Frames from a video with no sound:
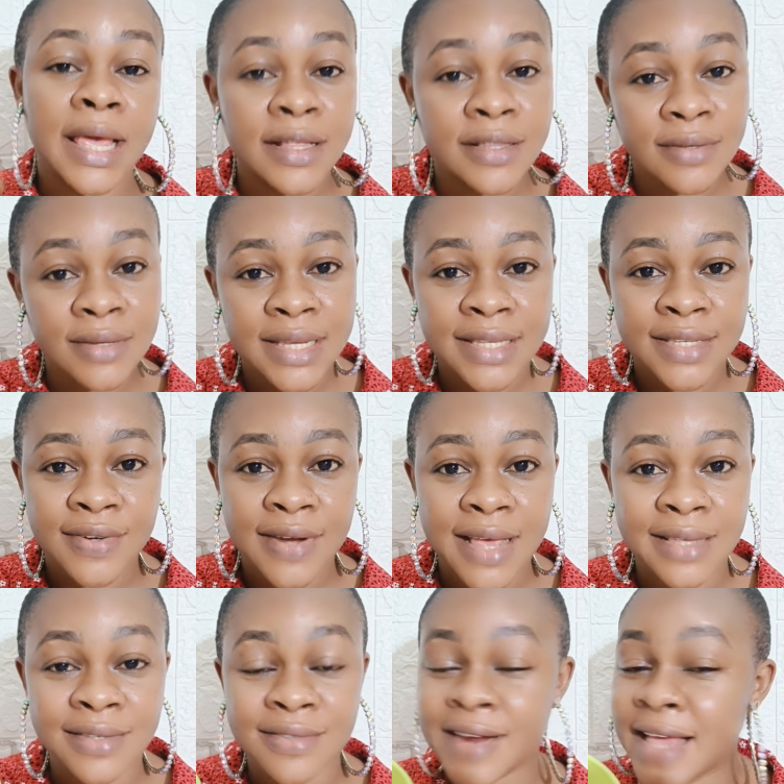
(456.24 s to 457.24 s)
into this
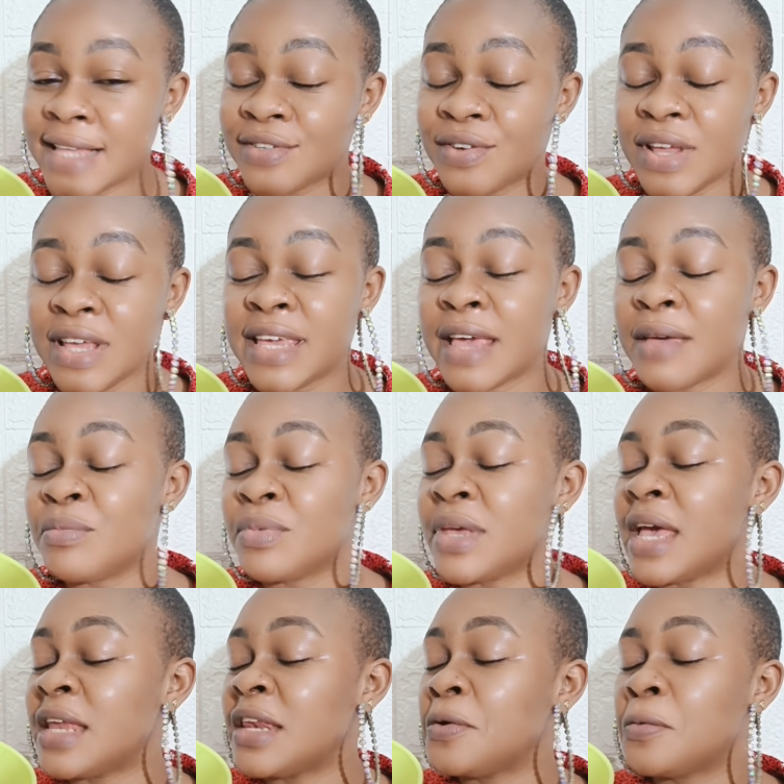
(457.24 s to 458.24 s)
rice grain can
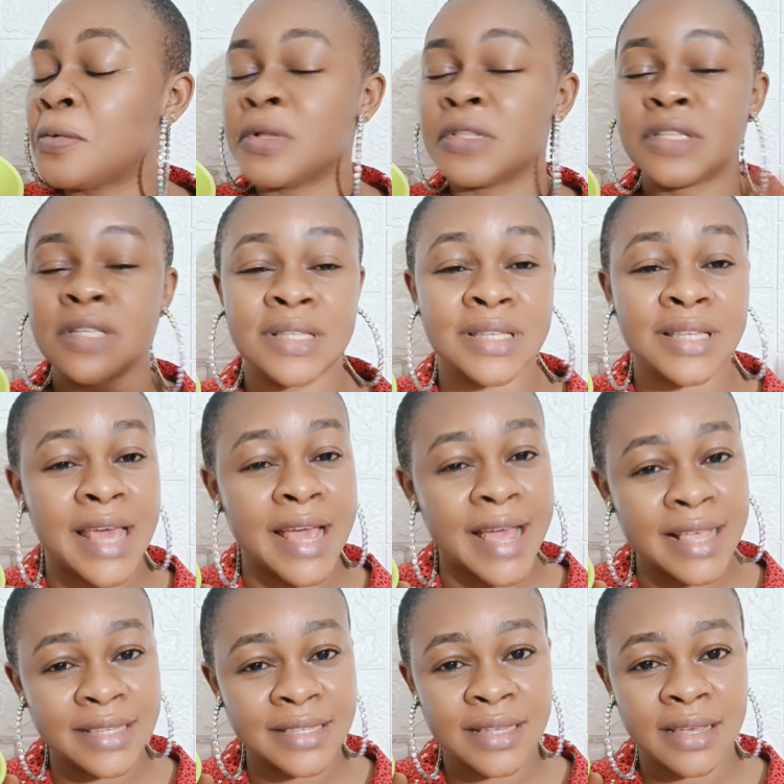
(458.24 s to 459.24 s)
be any quantity,
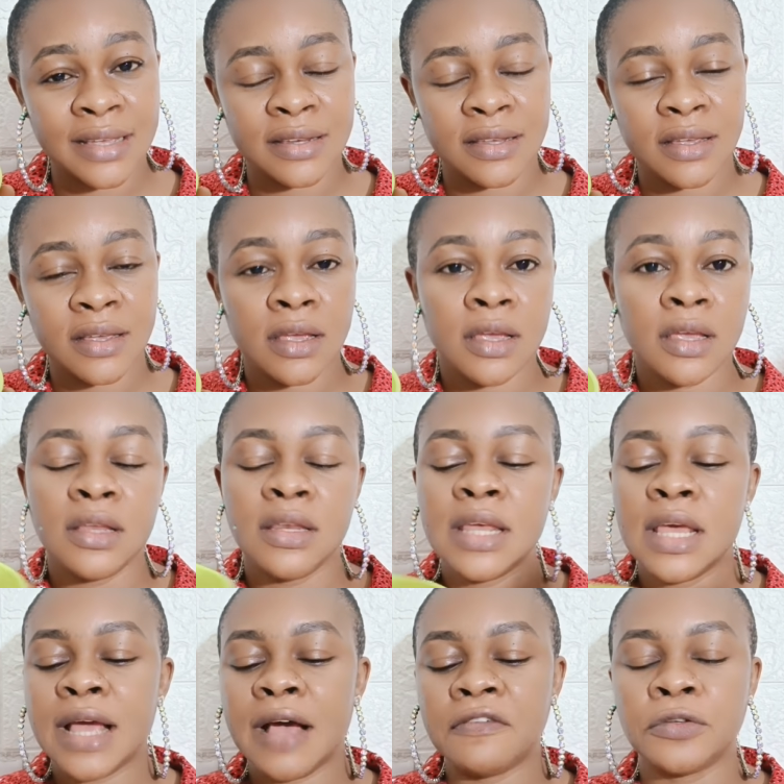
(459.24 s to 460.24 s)
like I said,
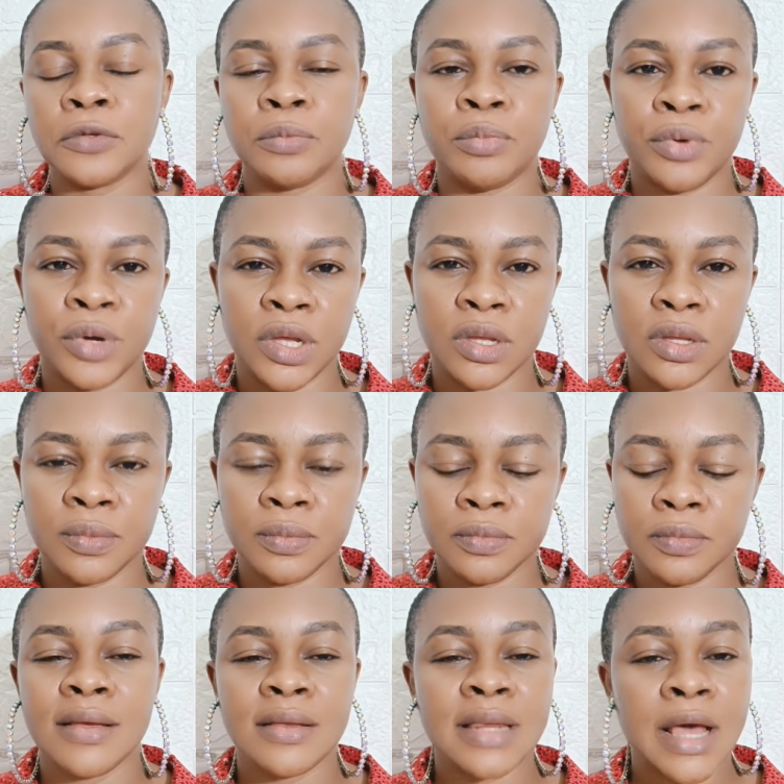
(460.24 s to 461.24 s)
then you have to pray
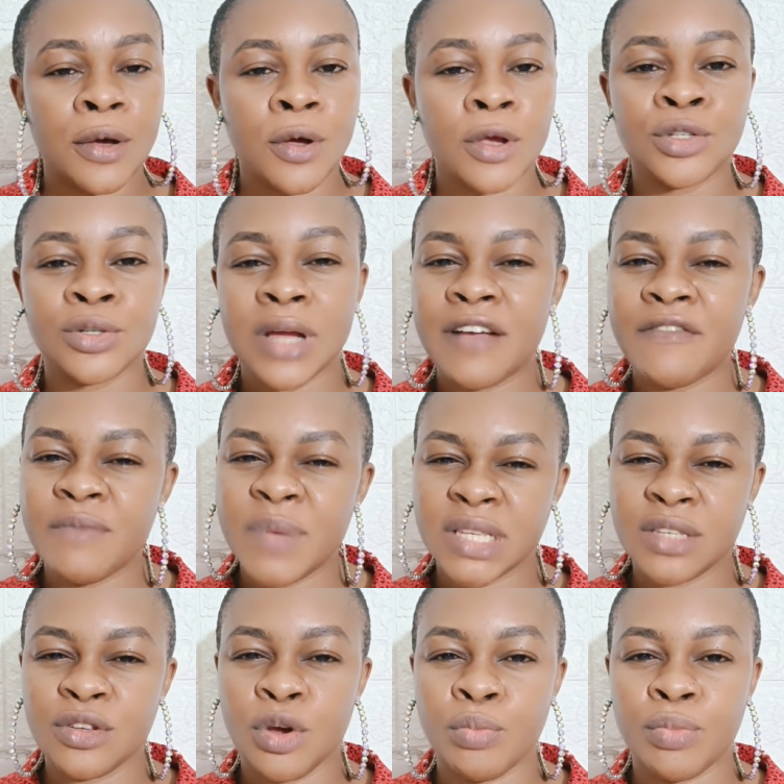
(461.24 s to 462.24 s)
that God should have
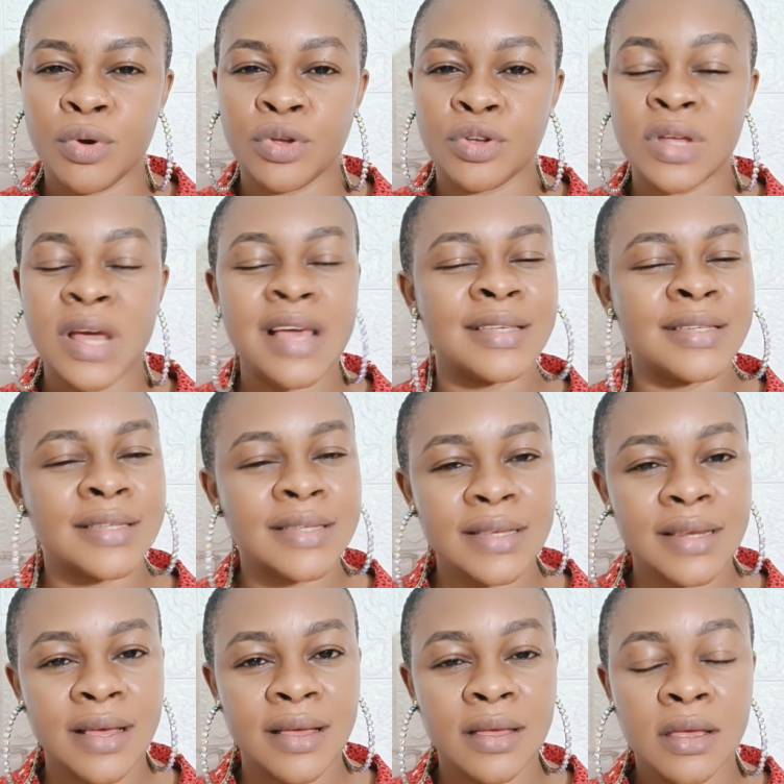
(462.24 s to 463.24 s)
mercy upon you, that you're a
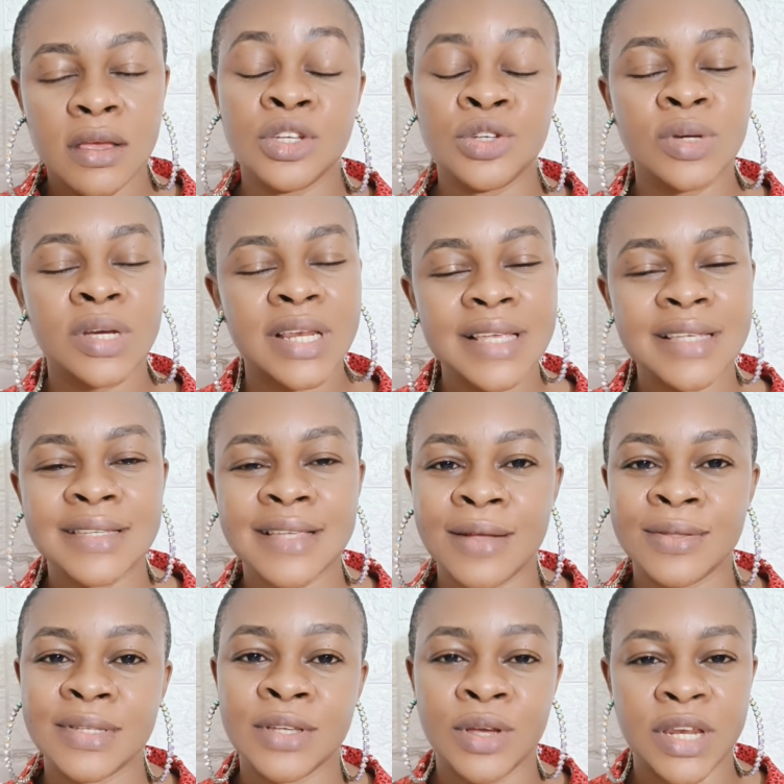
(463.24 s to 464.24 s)
sinner, you should cleanse
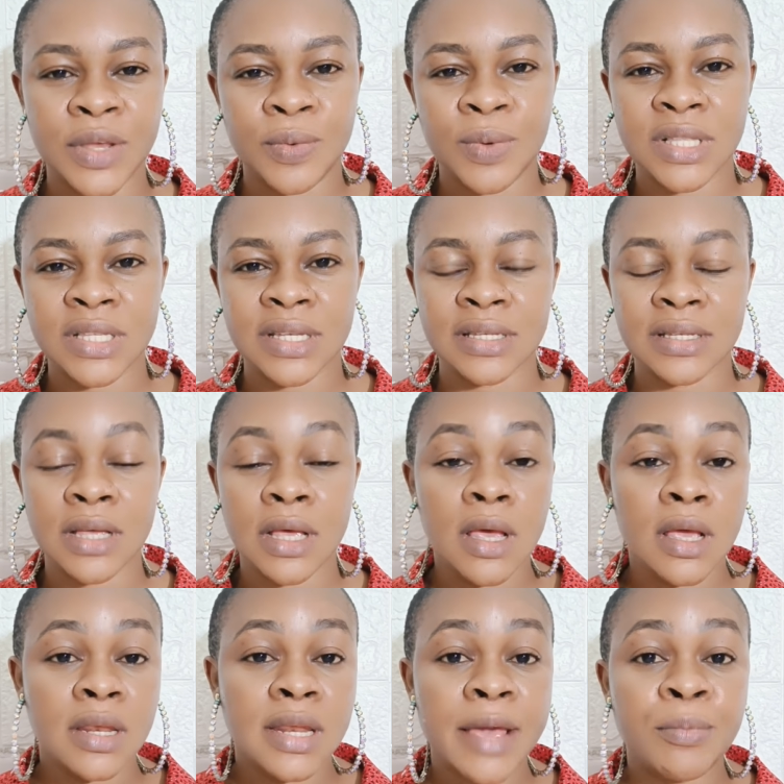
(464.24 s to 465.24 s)
out your iniquities,
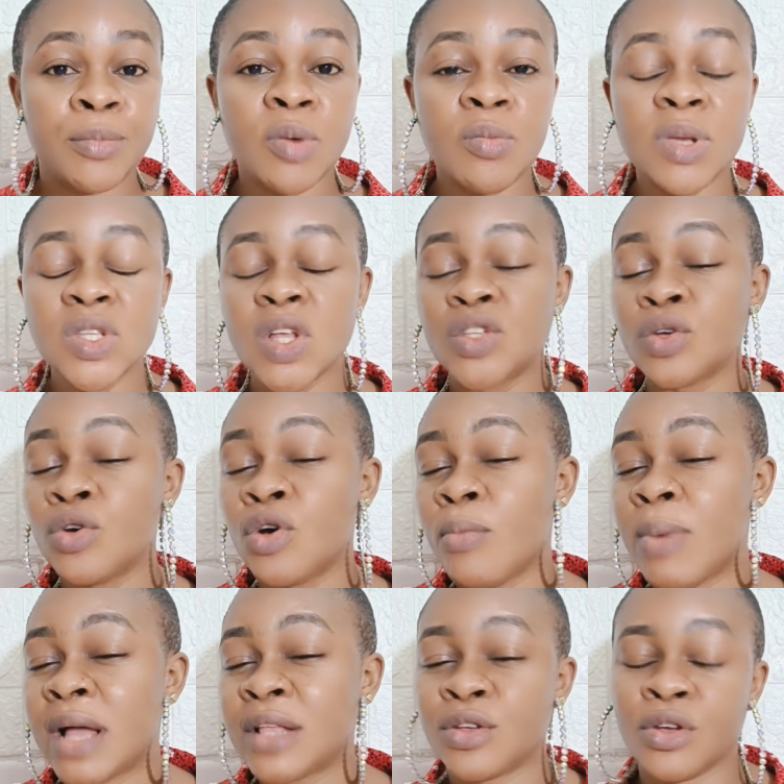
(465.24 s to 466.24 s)
that you promise not to
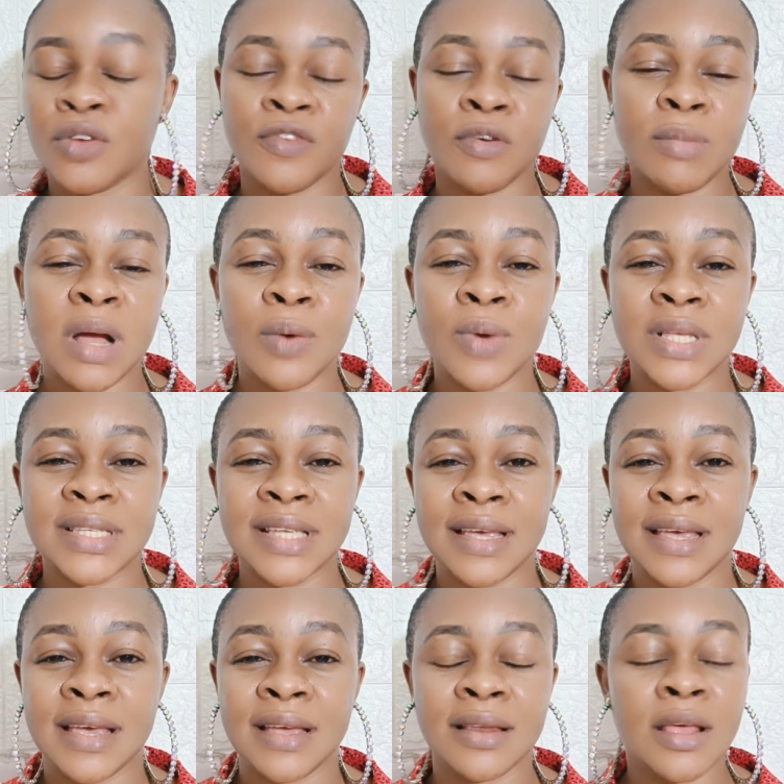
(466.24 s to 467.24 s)
go back to your former ways
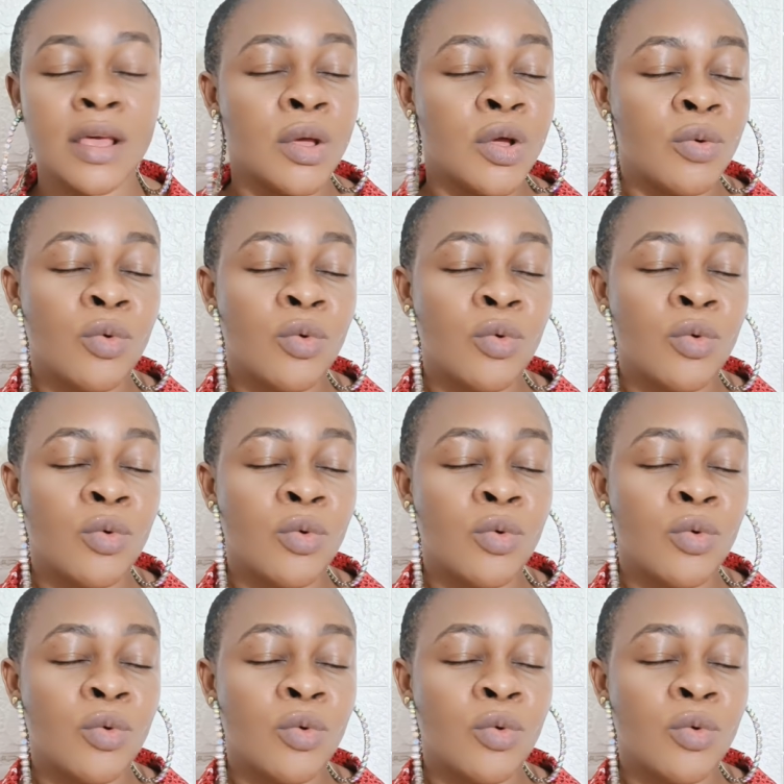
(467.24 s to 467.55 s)
again.